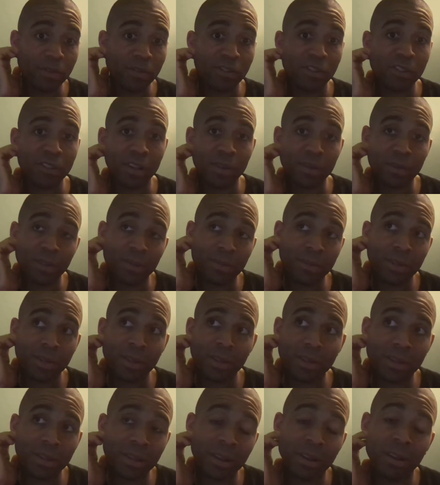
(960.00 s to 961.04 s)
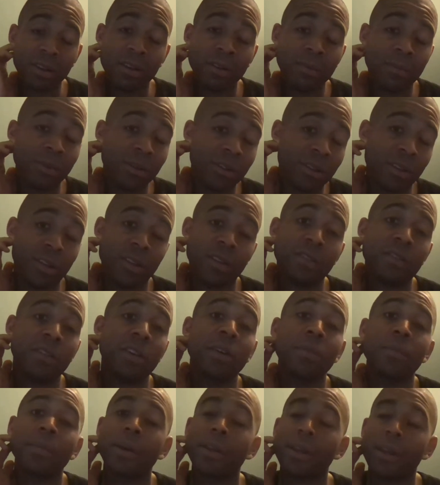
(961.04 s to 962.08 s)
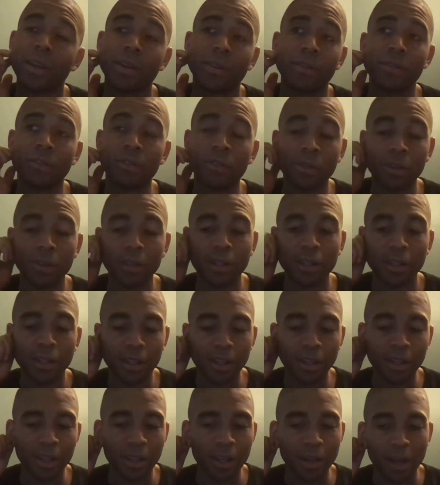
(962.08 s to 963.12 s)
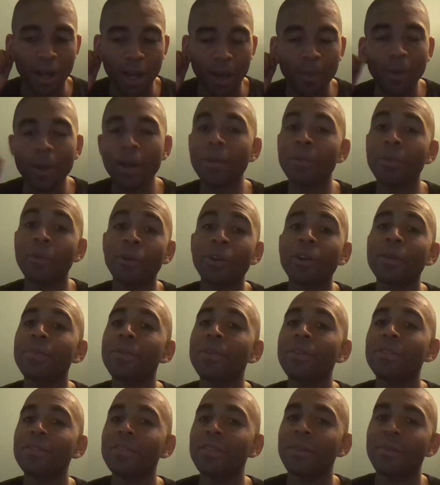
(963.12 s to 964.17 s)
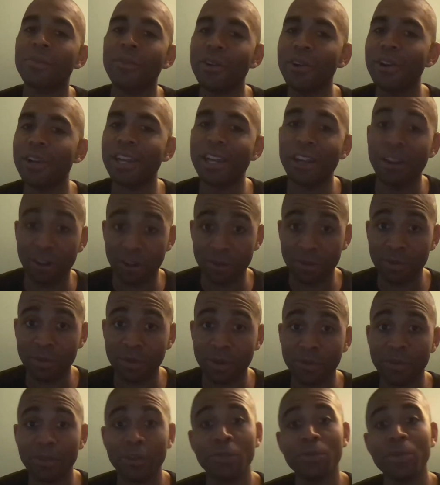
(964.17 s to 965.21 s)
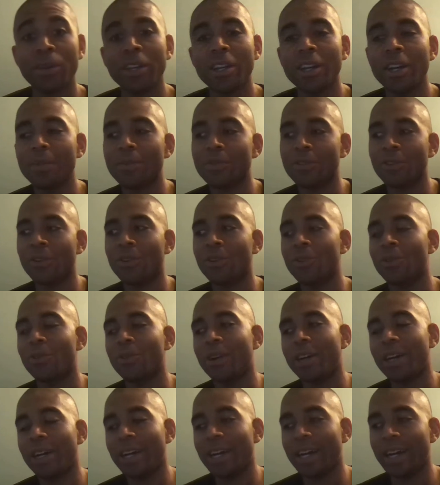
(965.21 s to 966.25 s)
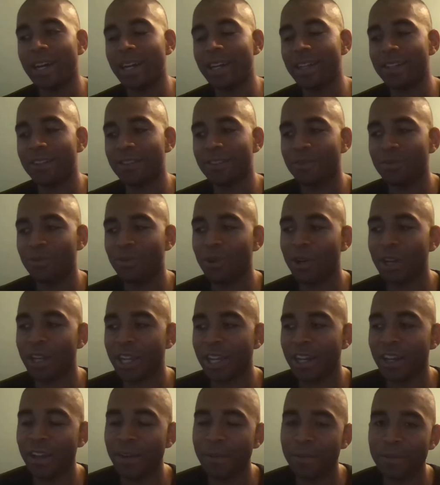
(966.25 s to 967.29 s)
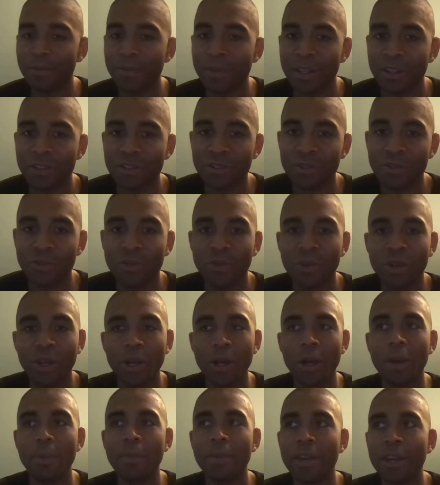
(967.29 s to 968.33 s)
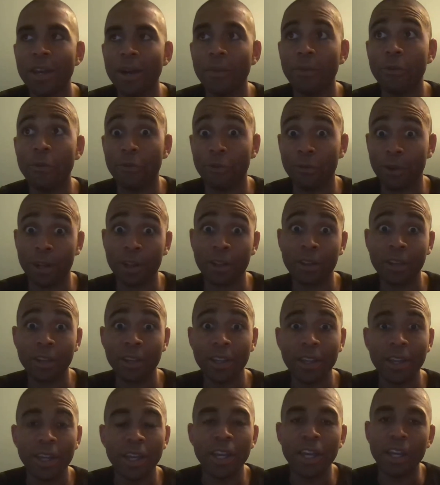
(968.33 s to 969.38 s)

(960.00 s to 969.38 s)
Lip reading: and stuff. And I'm like, no, I'm going to, like, stay in bed. Like, screw it. I'm not a morning person. I'm very irritable when I first wake up, so it's working out. It helps me to become friendly.